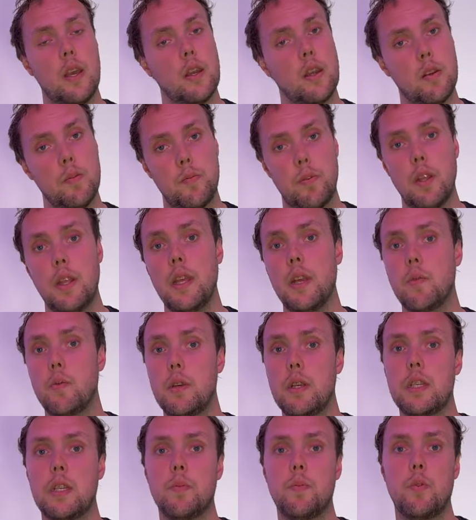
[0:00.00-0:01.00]
Completely
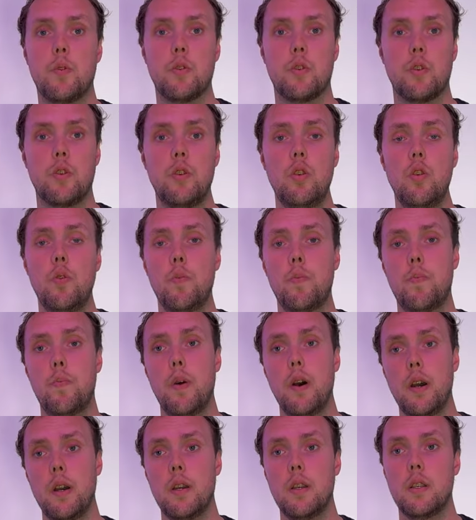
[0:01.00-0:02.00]
reasonable to do,
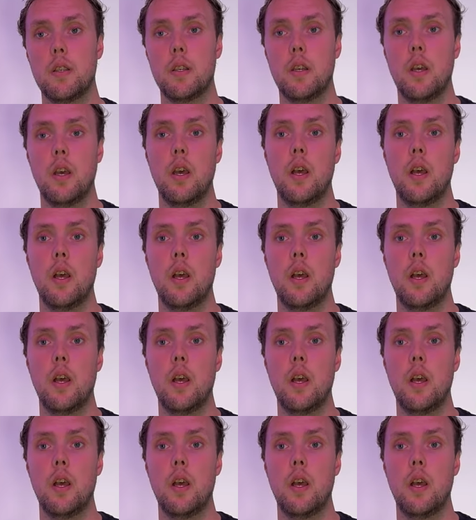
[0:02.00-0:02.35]
but